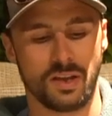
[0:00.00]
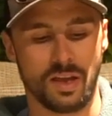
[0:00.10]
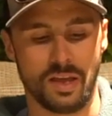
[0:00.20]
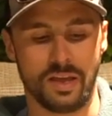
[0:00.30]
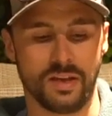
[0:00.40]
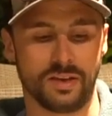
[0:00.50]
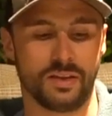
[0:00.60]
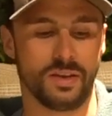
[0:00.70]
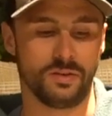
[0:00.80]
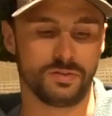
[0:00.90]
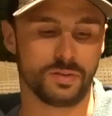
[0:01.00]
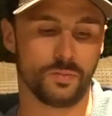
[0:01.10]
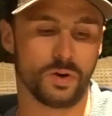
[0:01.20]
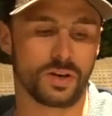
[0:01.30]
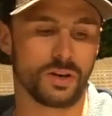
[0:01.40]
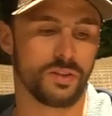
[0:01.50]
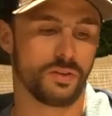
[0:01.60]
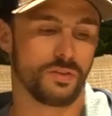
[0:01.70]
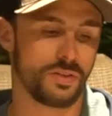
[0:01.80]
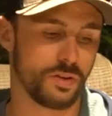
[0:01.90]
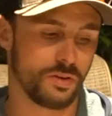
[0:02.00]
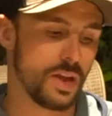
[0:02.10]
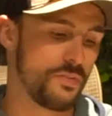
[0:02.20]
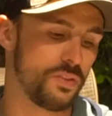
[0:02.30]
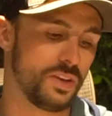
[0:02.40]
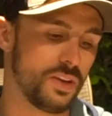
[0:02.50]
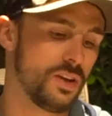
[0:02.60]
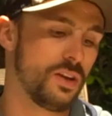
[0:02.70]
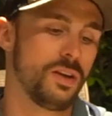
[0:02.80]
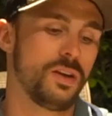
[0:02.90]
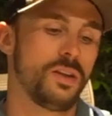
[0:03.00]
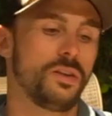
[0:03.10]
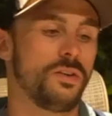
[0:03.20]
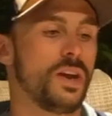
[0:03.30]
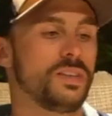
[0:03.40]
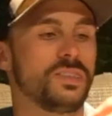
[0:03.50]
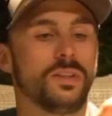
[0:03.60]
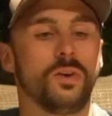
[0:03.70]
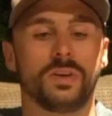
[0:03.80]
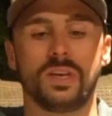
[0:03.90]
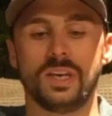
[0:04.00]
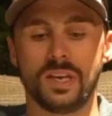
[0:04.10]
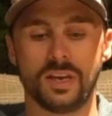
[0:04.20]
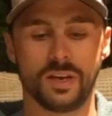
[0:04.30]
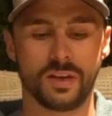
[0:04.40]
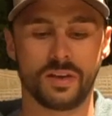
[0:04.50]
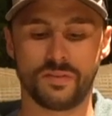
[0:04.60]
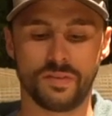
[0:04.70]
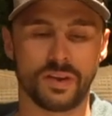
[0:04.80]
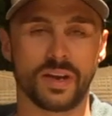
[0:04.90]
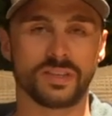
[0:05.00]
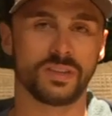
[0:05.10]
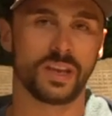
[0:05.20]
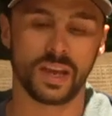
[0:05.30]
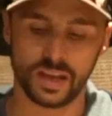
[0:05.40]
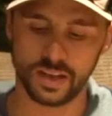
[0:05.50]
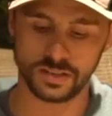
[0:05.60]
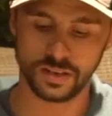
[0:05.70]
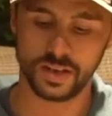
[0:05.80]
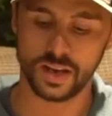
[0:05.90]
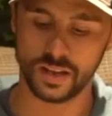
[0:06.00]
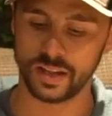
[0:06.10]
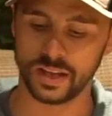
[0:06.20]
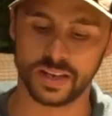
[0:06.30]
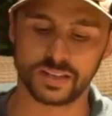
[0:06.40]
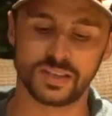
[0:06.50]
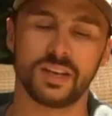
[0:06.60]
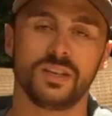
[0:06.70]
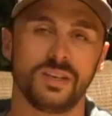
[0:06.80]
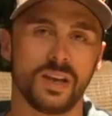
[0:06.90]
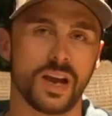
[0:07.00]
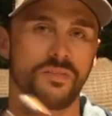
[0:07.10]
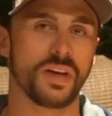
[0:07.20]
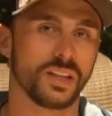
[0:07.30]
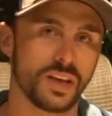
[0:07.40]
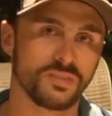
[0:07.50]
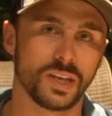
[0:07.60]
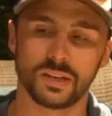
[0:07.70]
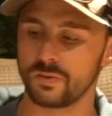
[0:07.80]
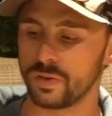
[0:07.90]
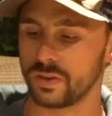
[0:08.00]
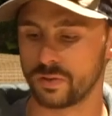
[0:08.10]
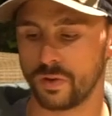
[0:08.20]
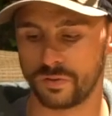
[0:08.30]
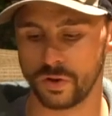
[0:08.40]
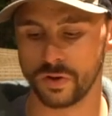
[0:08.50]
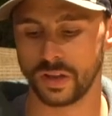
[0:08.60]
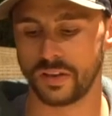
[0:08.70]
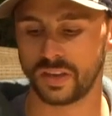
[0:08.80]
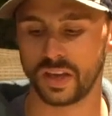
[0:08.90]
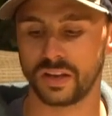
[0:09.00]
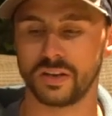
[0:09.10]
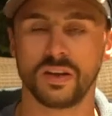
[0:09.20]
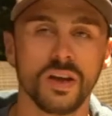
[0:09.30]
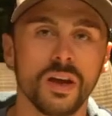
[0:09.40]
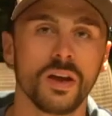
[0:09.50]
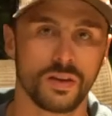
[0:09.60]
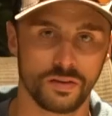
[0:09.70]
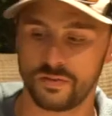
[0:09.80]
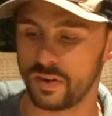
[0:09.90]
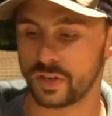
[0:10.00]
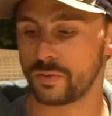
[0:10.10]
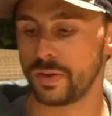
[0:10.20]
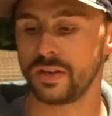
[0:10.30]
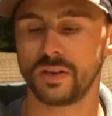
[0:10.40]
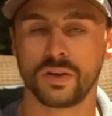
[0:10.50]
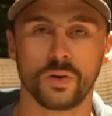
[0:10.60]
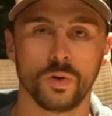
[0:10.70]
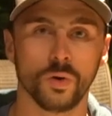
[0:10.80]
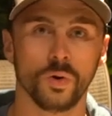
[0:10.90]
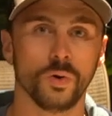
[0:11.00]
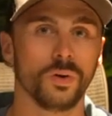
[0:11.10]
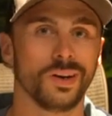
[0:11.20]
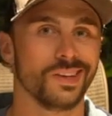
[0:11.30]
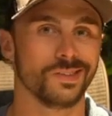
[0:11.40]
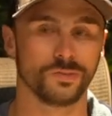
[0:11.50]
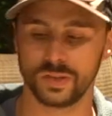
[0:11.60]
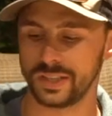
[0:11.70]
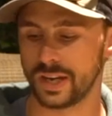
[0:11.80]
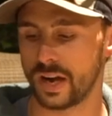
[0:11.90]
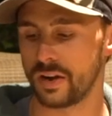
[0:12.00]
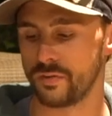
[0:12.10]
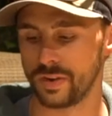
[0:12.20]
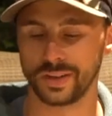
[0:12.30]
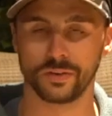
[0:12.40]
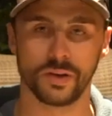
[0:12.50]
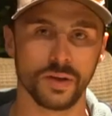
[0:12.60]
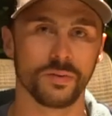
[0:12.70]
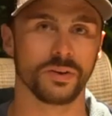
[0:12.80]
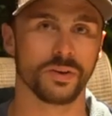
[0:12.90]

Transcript: and they do some work. They're definitely nice and low key, fit nice in the hand. And like I said, you have that left-handed reel. So if you're a left-handed fisherman who is really tired of reeling right when